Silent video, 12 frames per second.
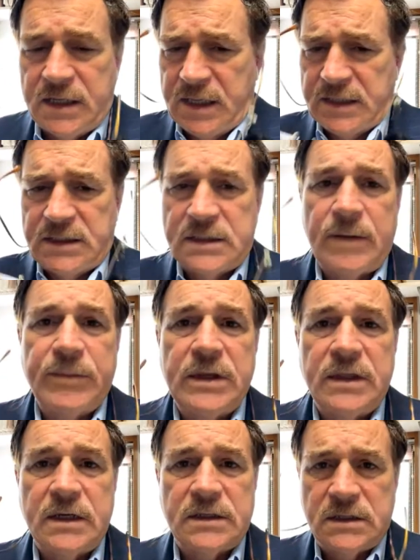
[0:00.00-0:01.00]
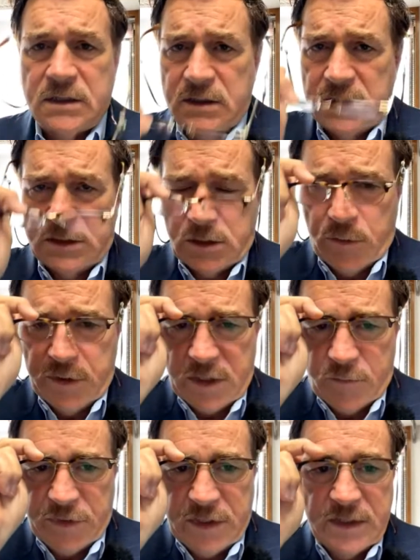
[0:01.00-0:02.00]
And that's something that's going
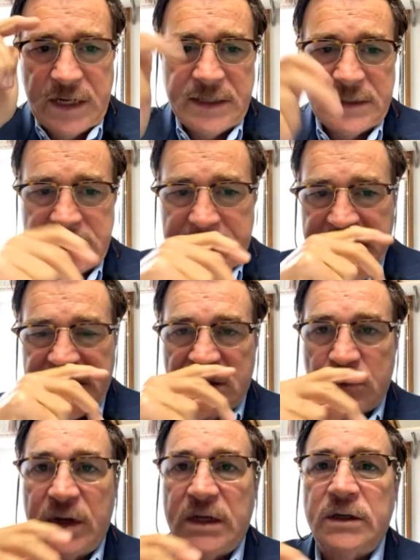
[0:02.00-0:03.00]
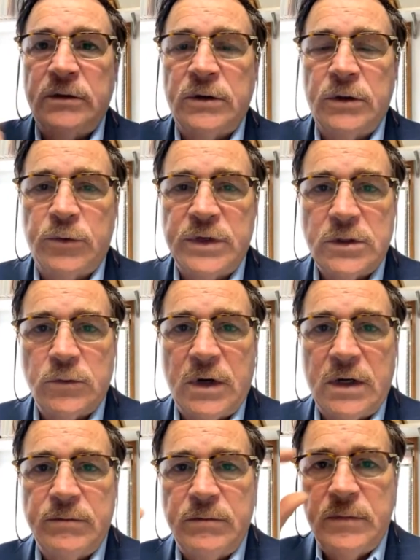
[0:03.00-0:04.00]
on with the United States as well, and the reason why